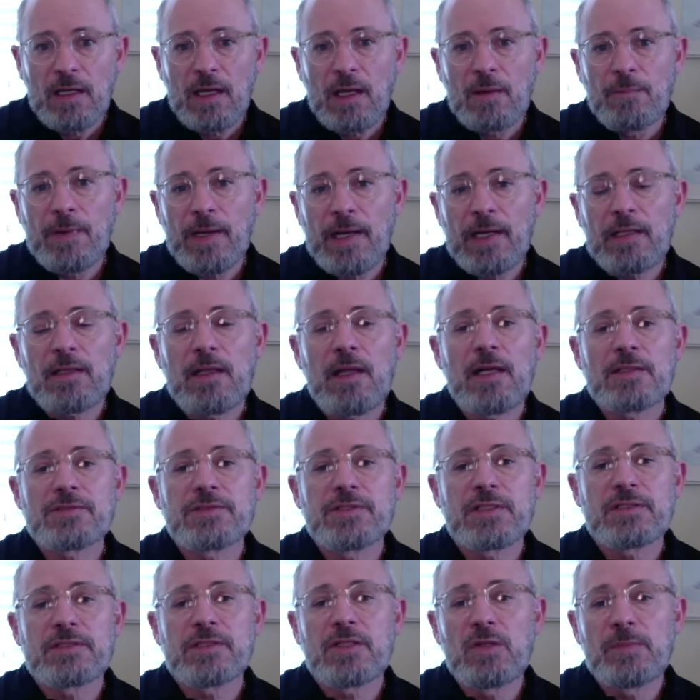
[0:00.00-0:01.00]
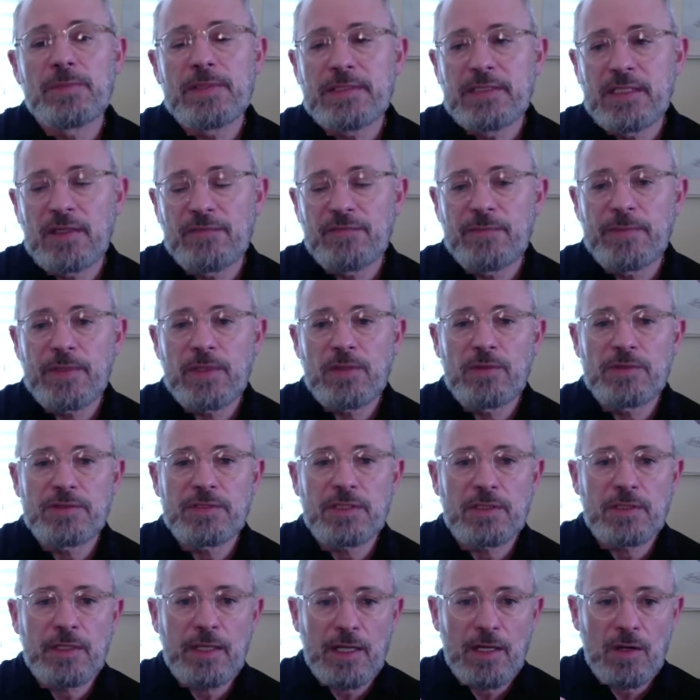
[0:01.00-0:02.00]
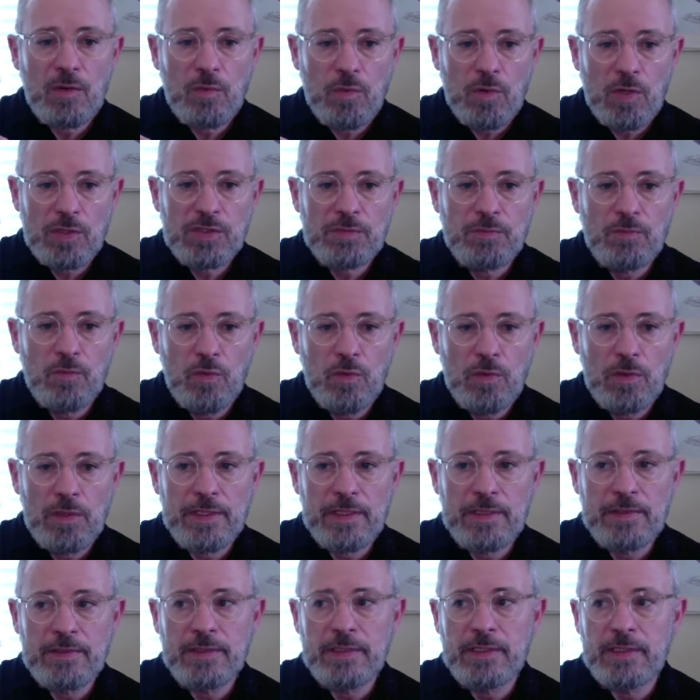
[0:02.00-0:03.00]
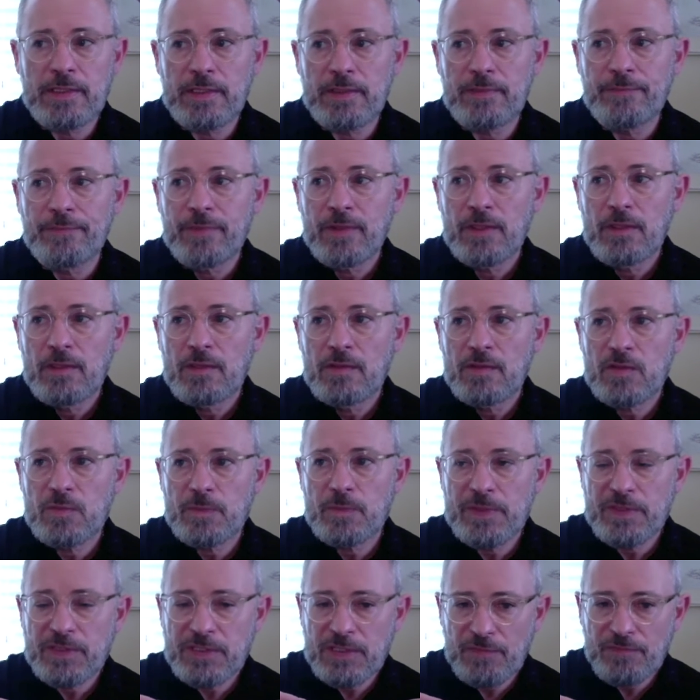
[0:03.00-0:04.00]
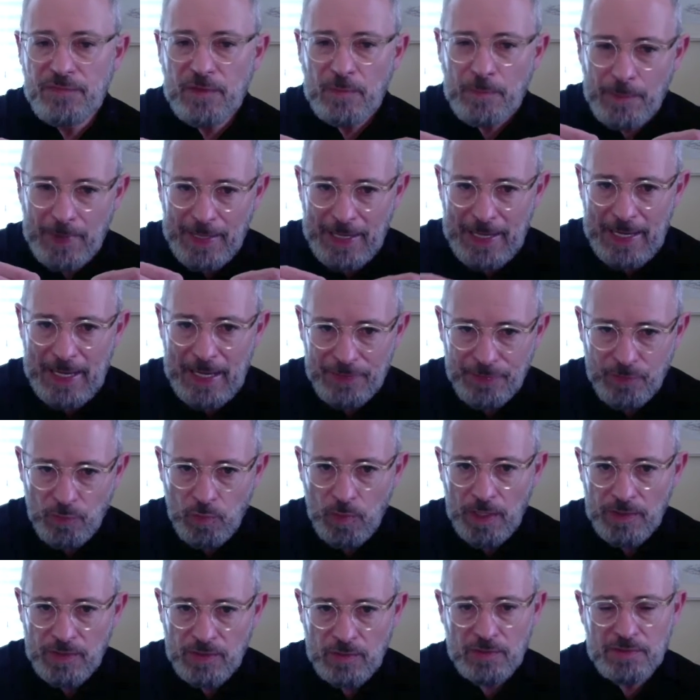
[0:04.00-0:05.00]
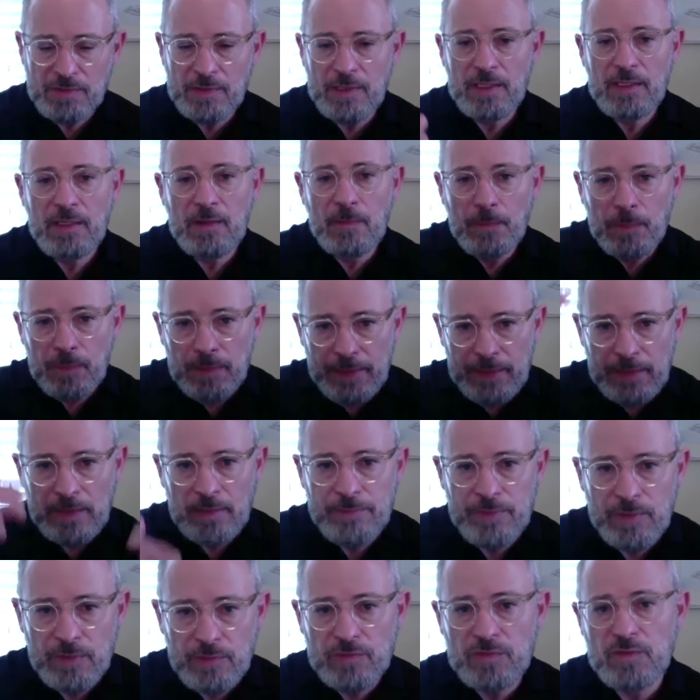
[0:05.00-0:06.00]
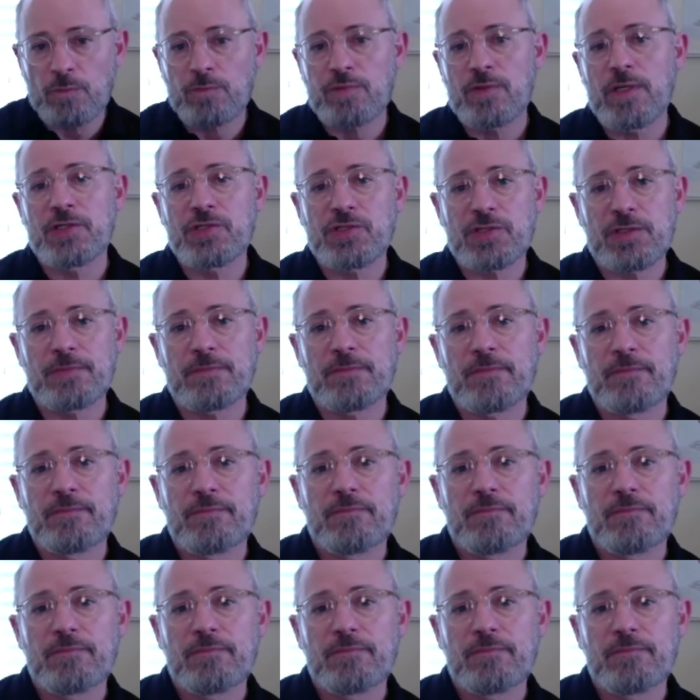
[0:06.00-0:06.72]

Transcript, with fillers: A biologic is a little bit different because it kind of works more in the specific pathway. So it's not complete immune suppression.